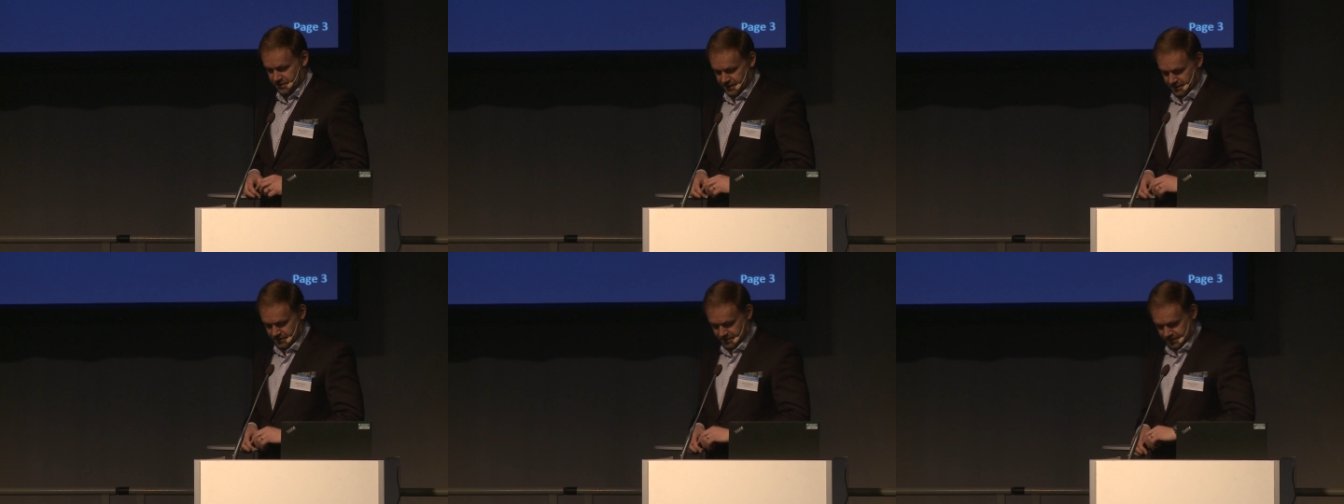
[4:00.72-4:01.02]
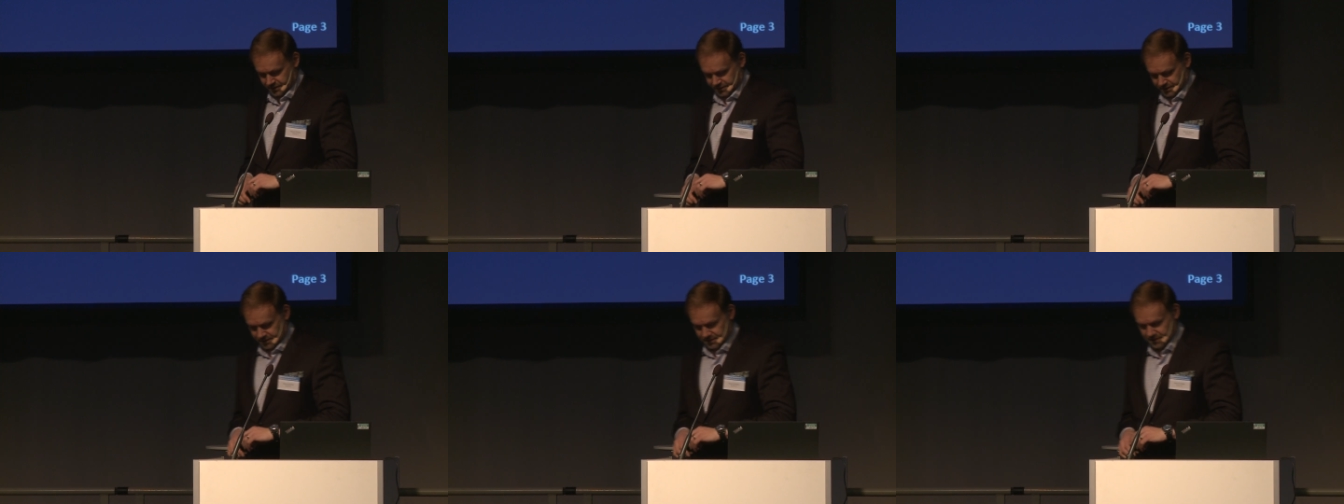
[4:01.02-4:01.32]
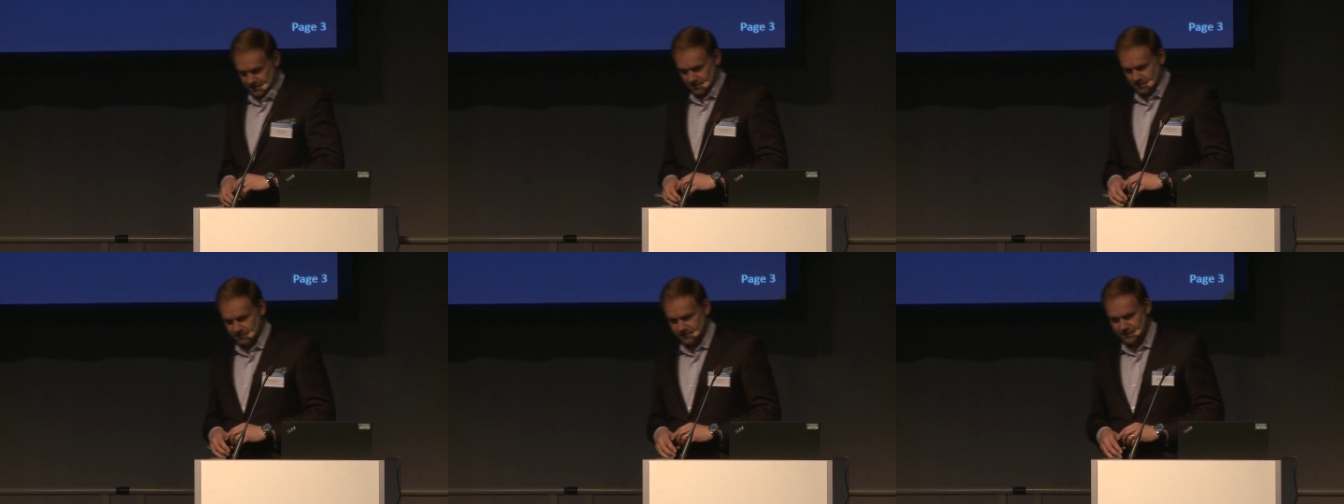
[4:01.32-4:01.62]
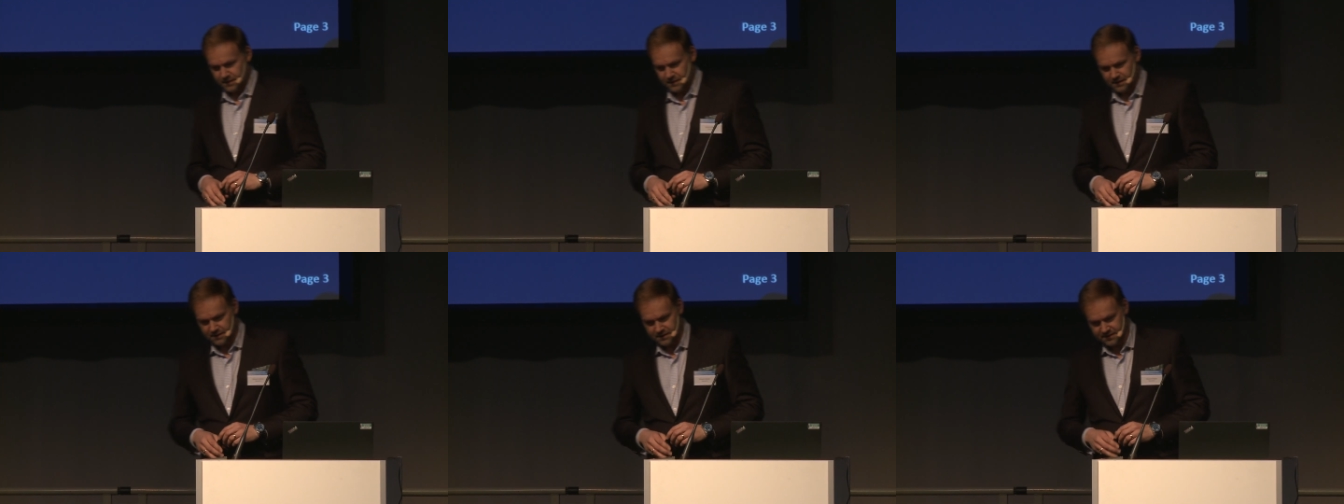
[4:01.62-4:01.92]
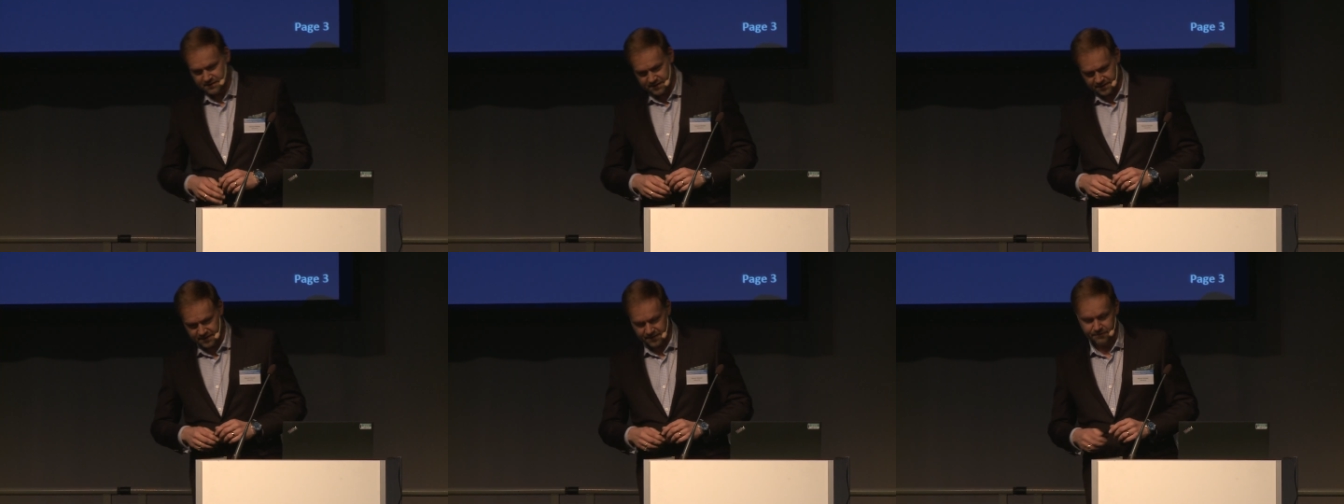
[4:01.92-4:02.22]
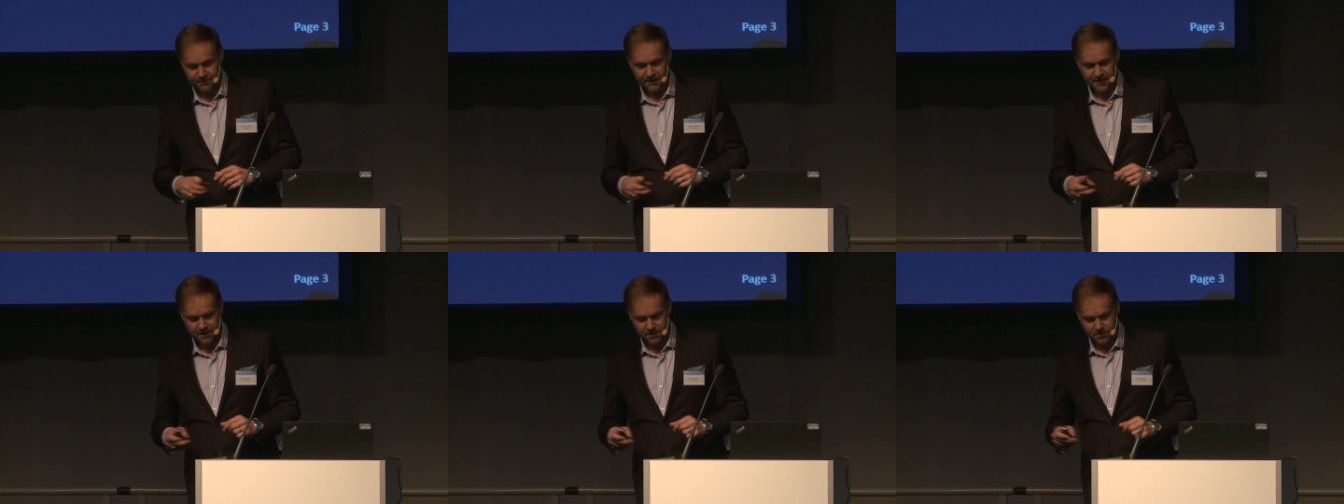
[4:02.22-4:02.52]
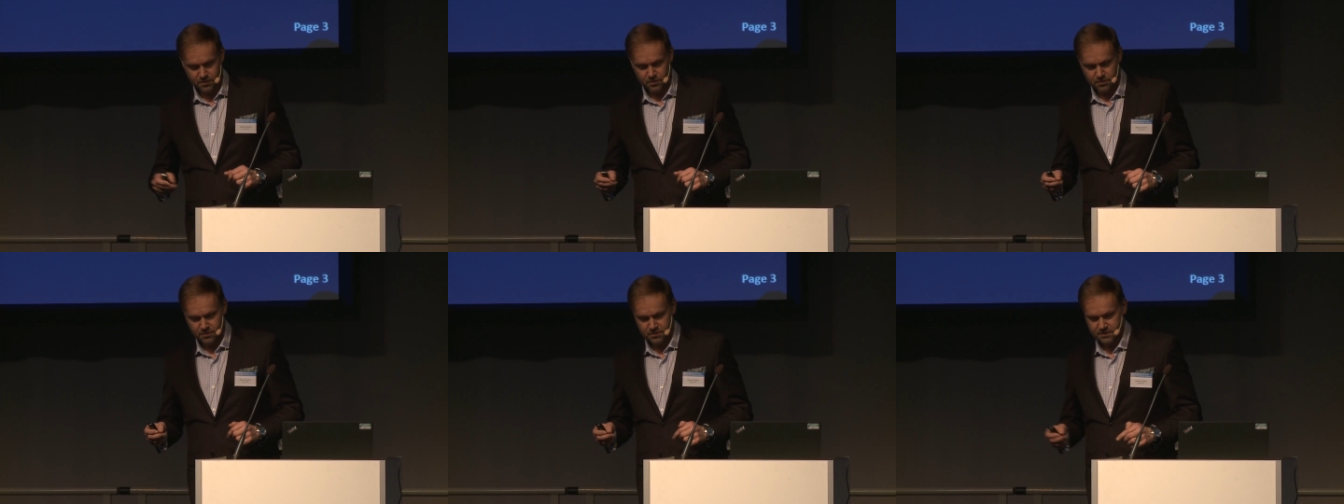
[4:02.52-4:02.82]
here is uh, of a
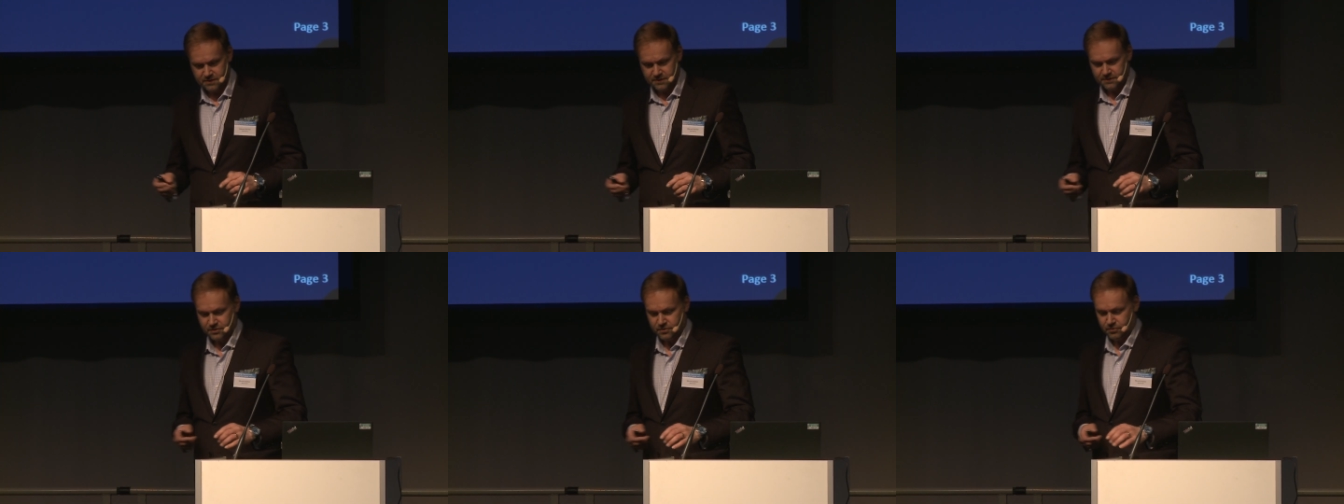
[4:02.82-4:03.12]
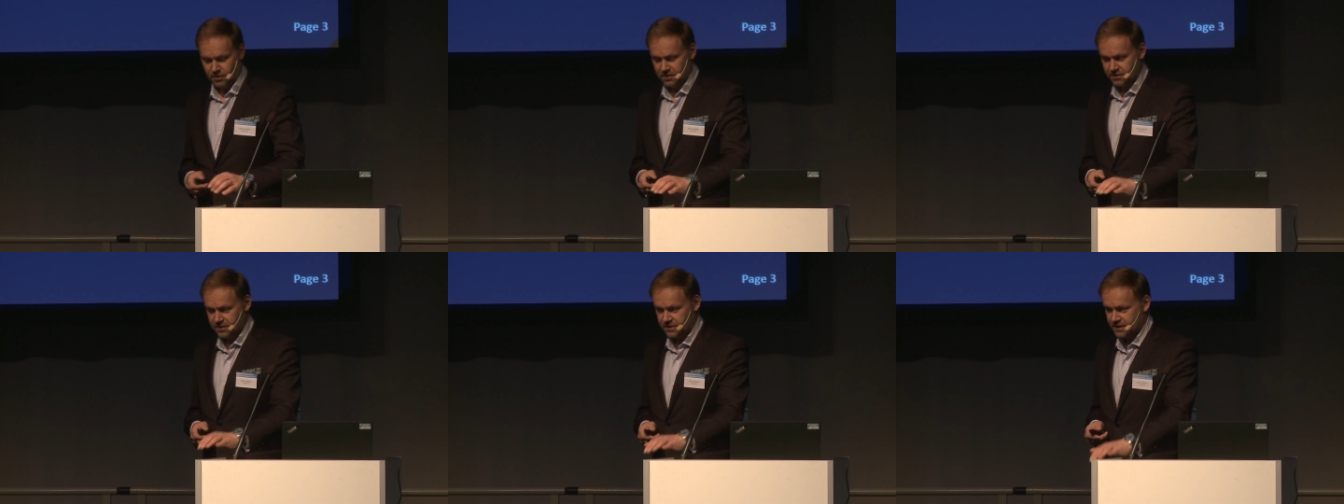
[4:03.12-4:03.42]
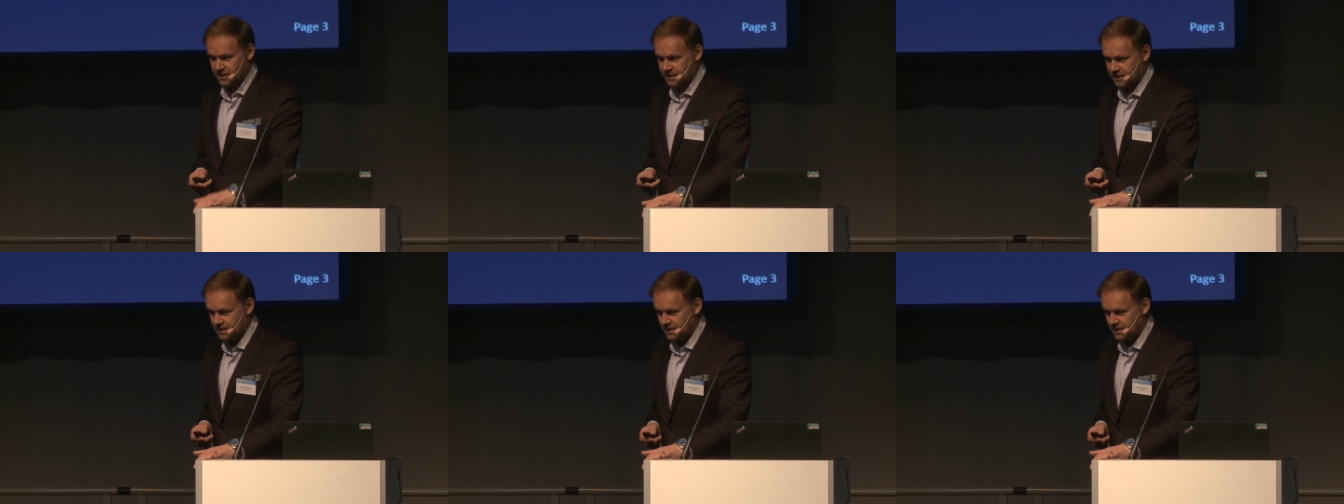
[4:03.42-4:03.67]
Iveco truck.